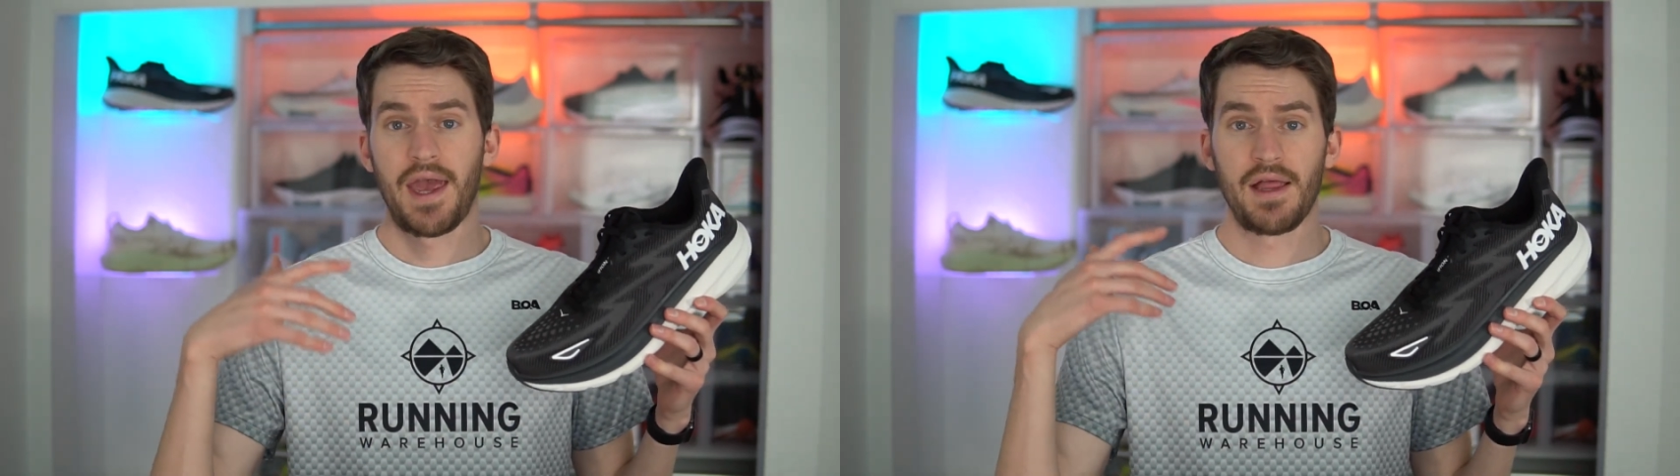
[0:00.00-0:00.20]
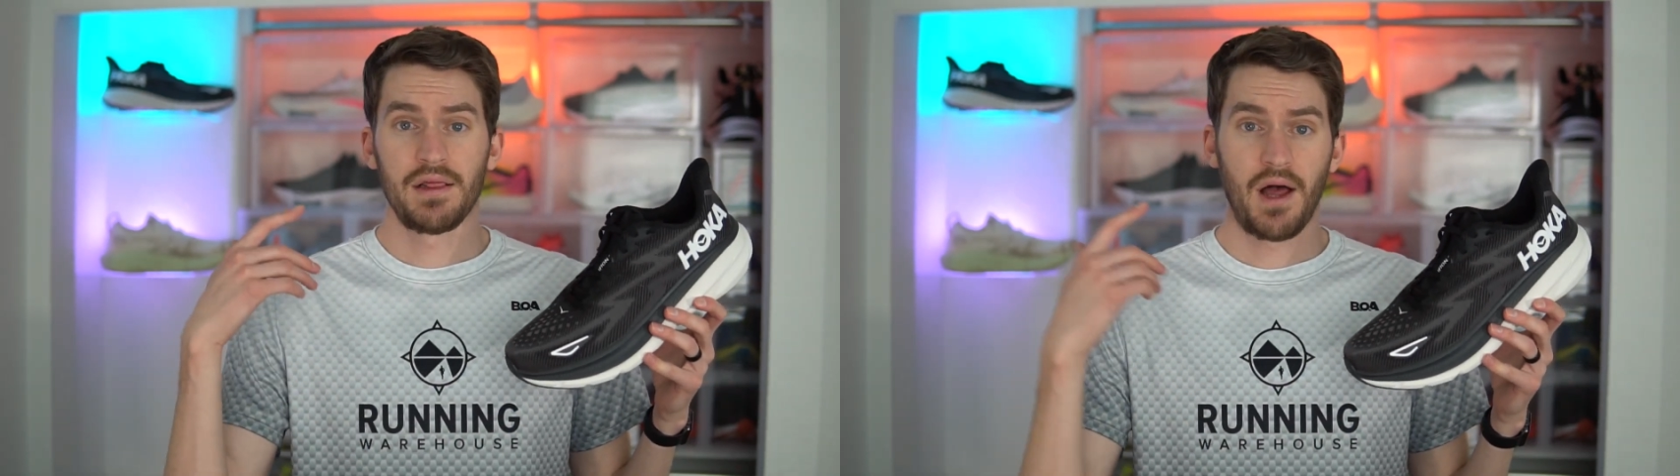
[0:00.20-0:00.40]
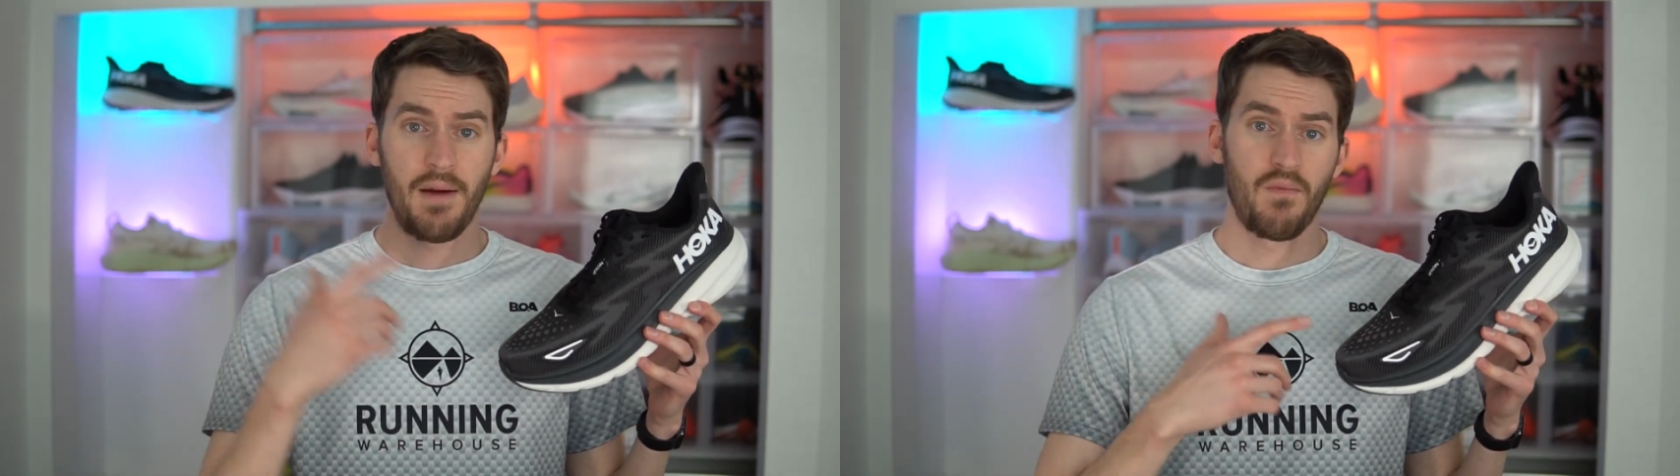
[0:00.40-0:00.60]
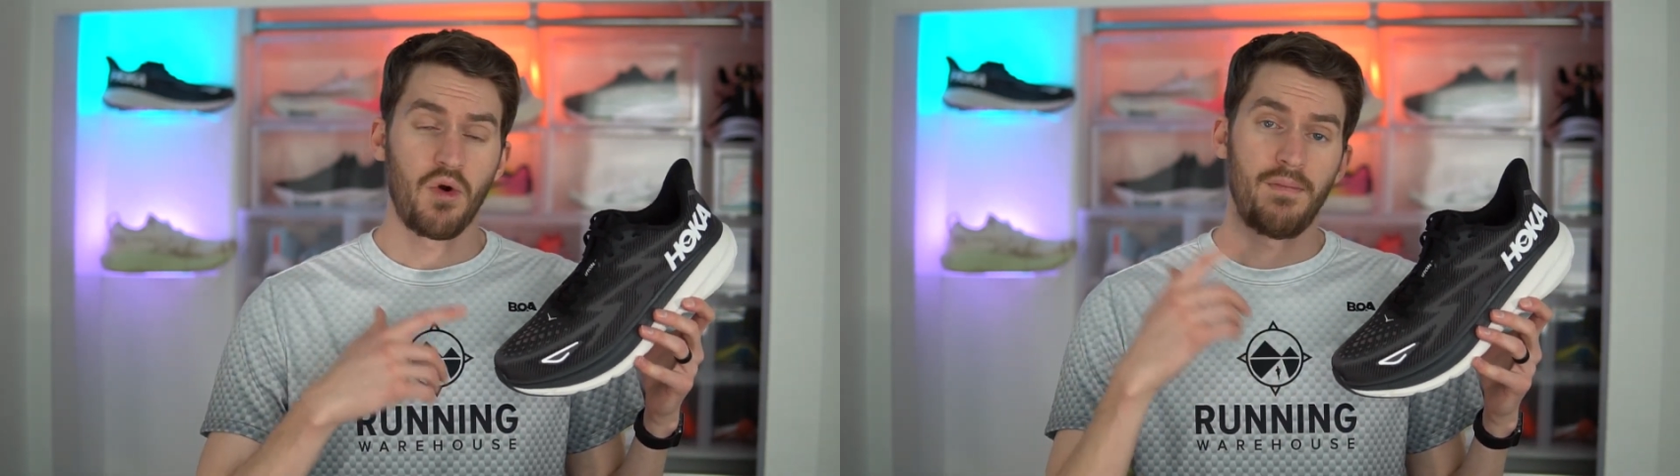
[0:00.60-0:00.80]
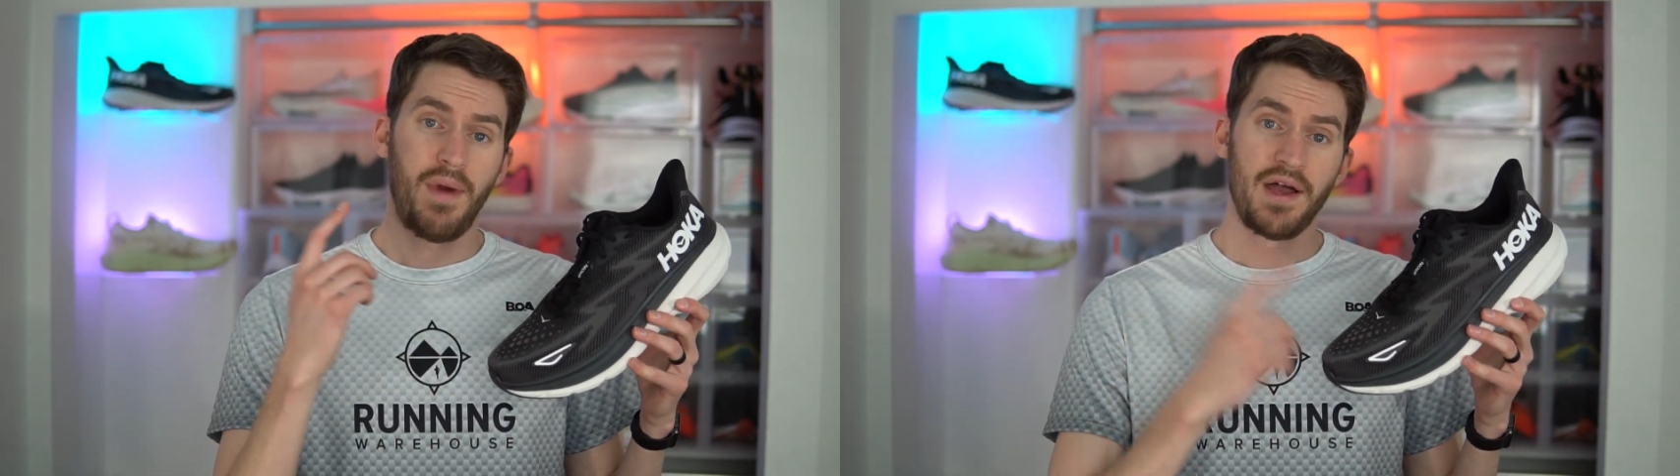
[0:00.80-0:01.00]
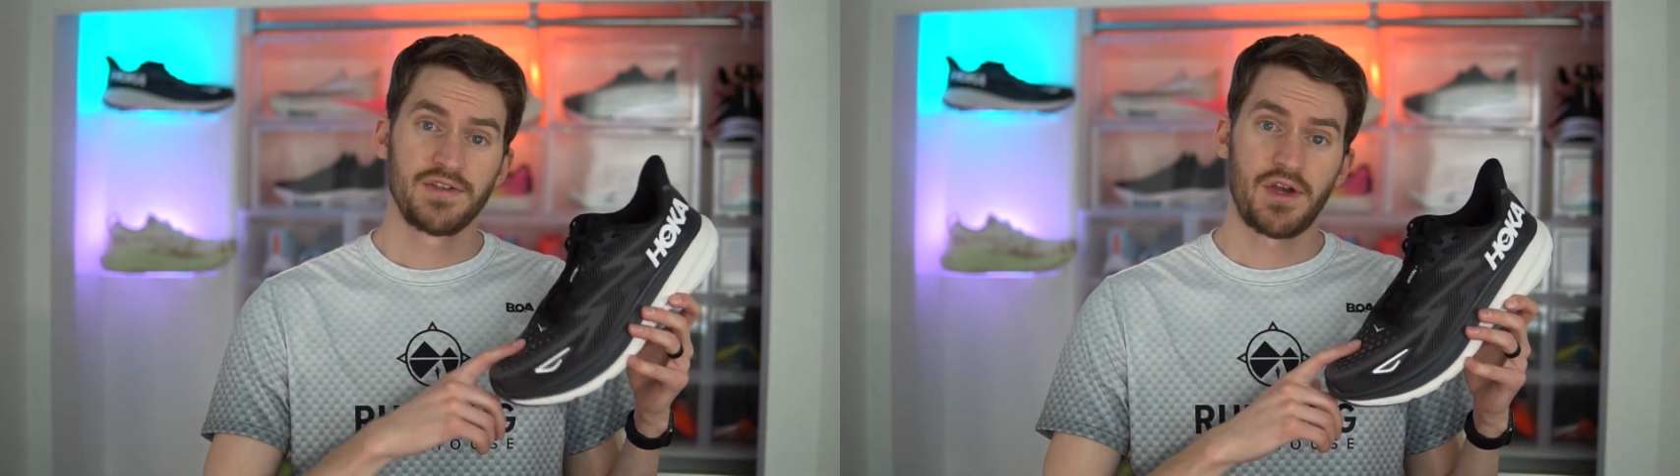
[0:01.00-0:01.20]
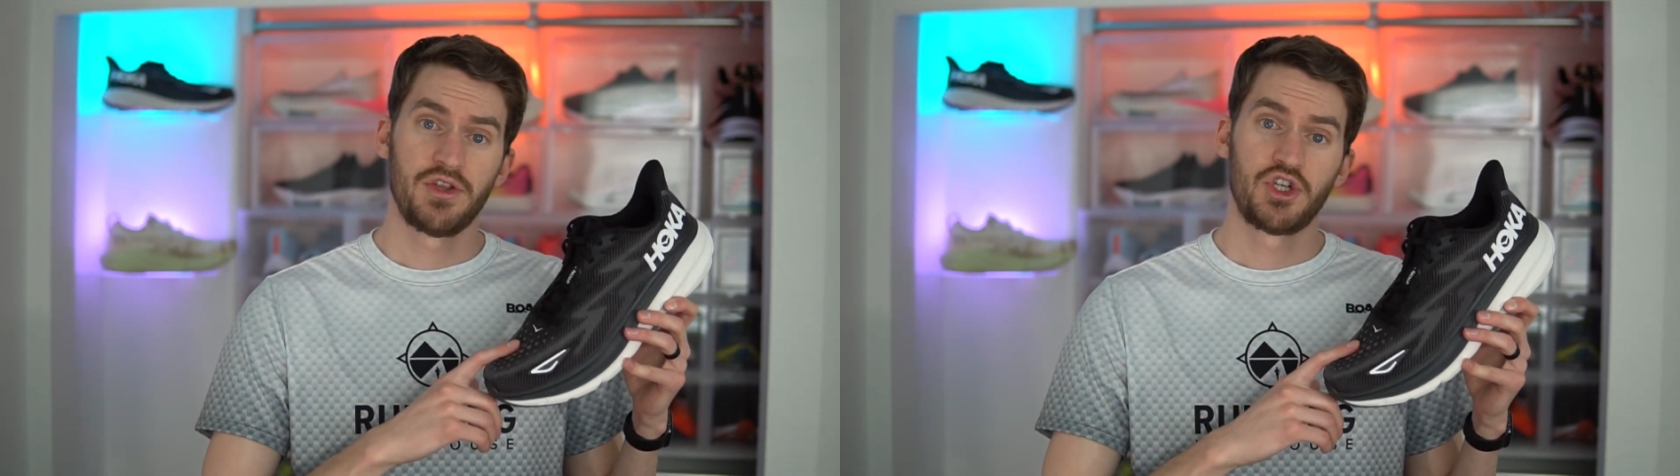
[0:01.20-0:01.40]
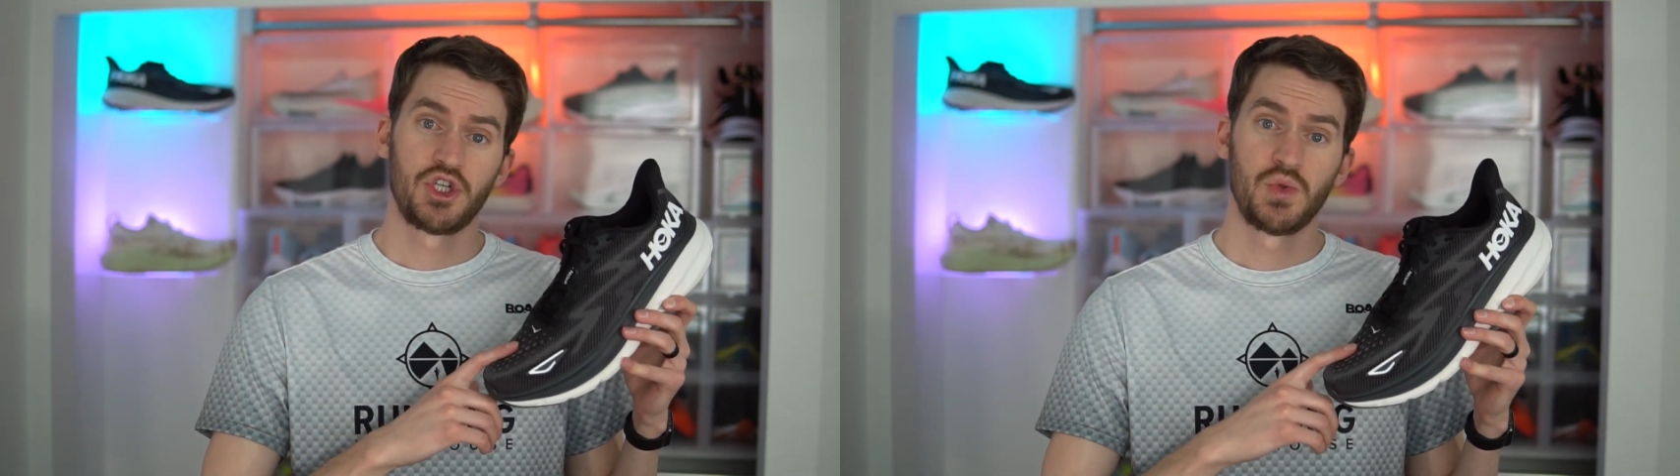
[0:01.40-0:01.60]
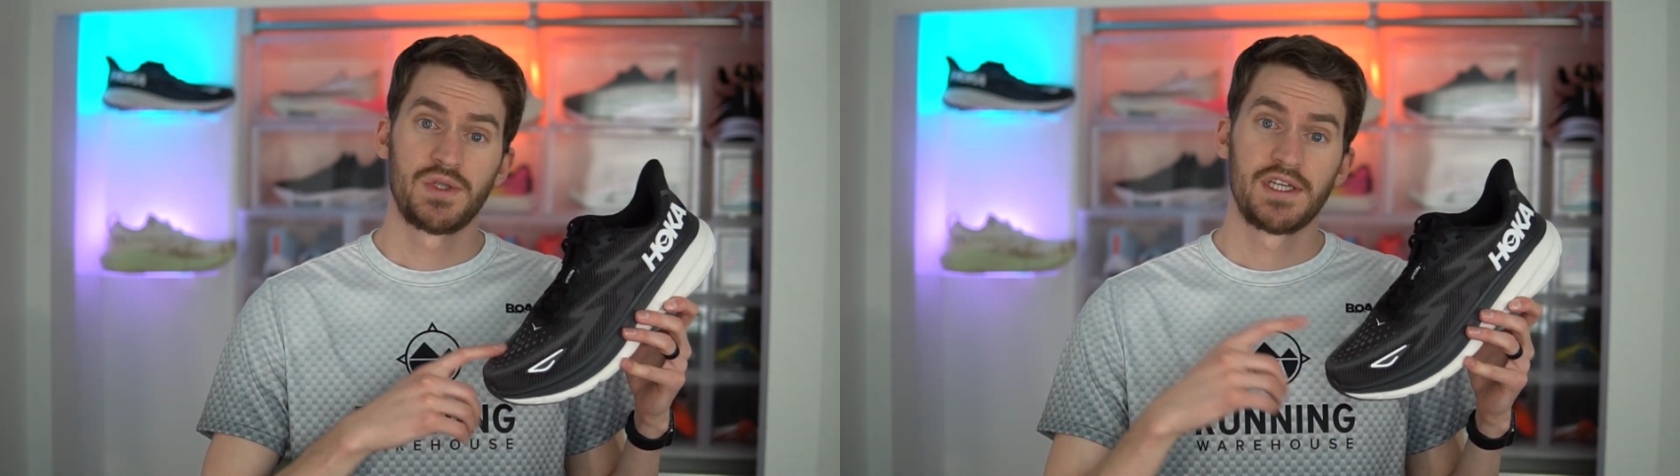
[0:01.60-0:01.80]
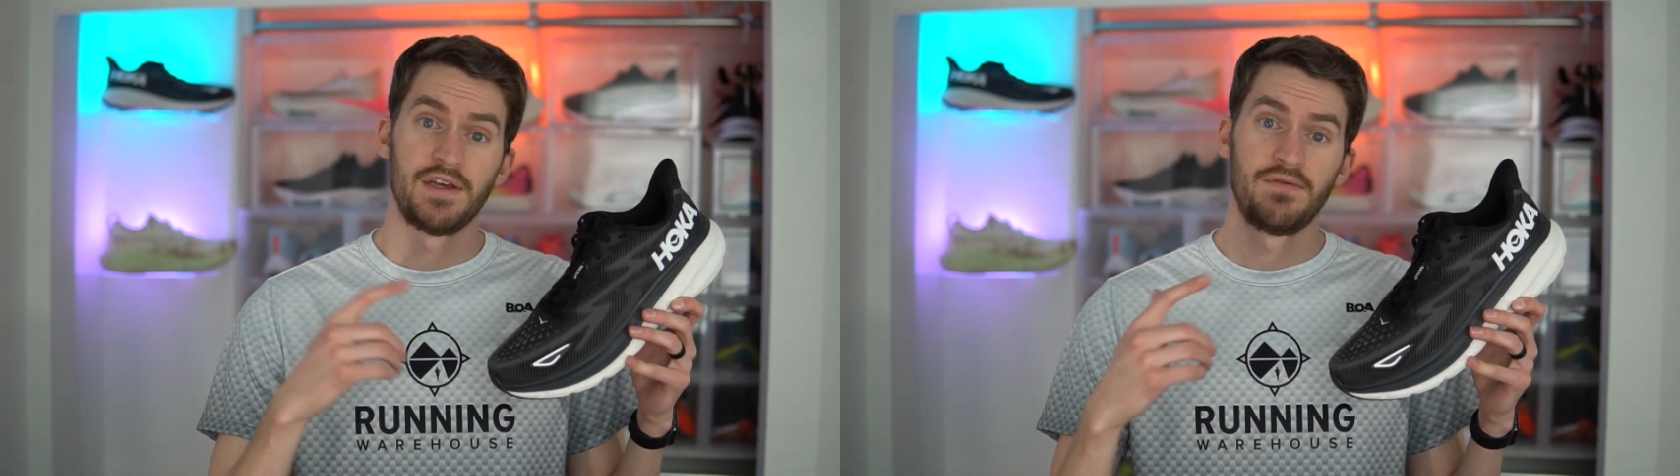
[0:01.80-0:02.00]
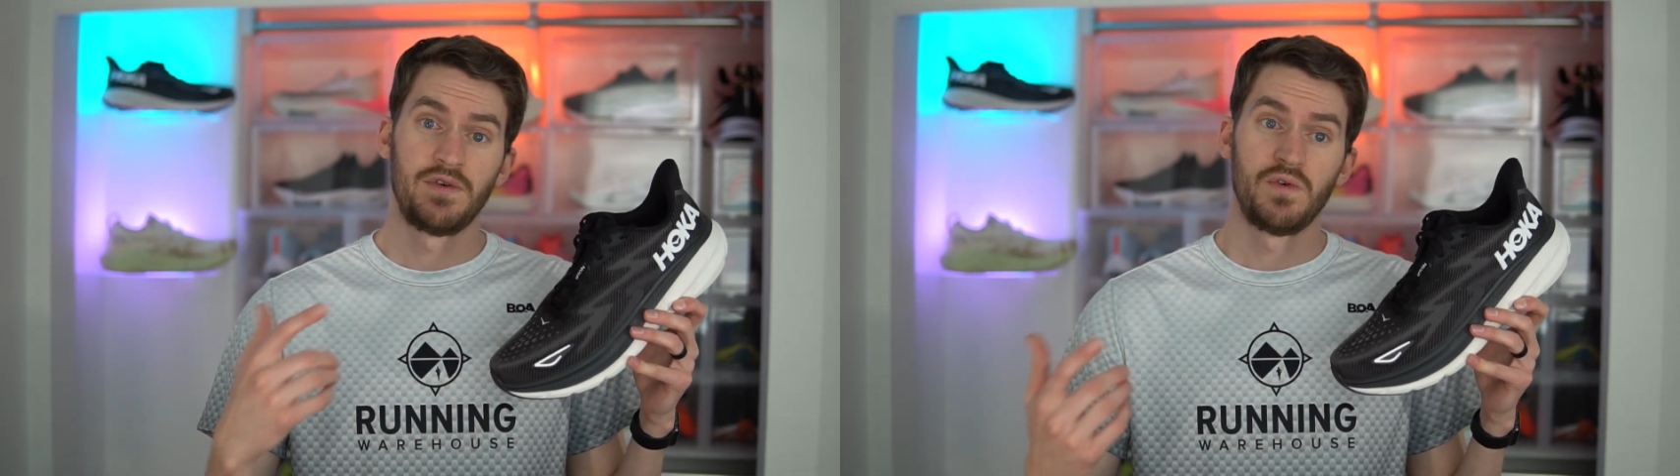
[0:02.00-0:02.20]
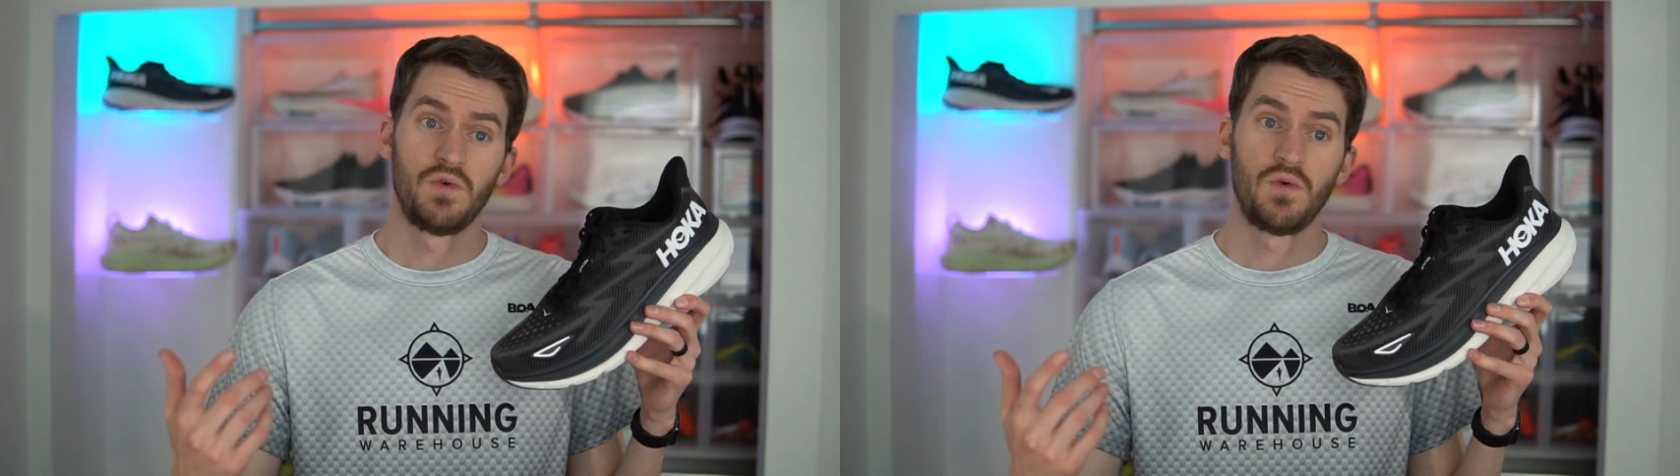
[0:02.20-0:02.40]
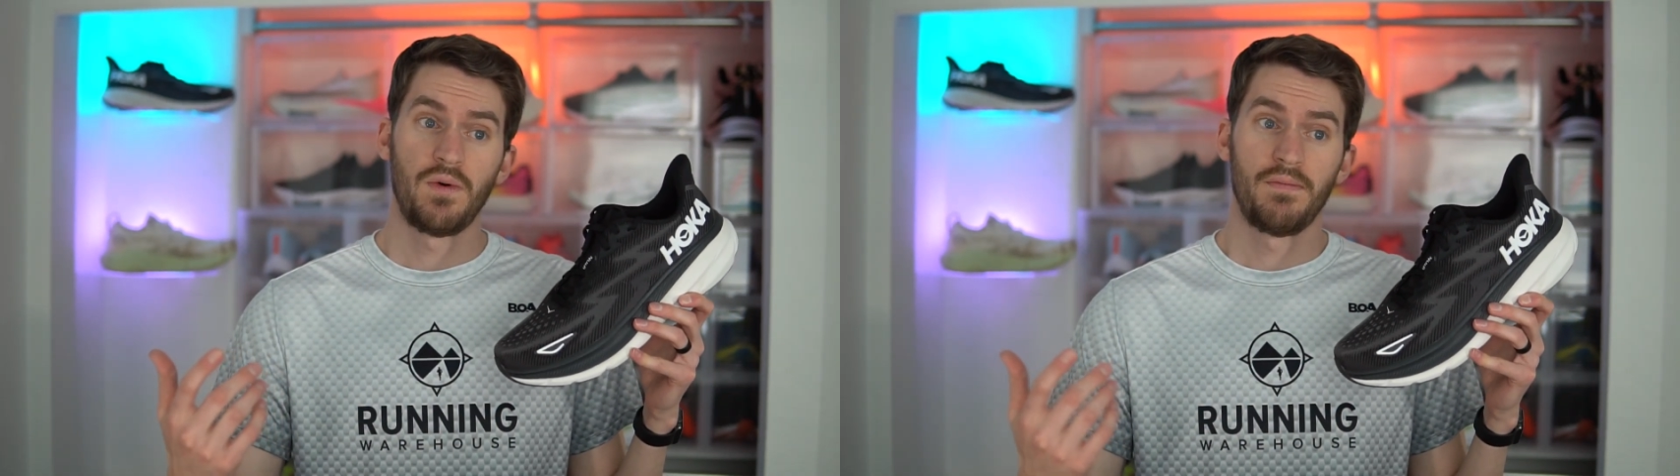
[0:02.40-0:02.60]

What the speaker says: a lot more miles on the shoe to give you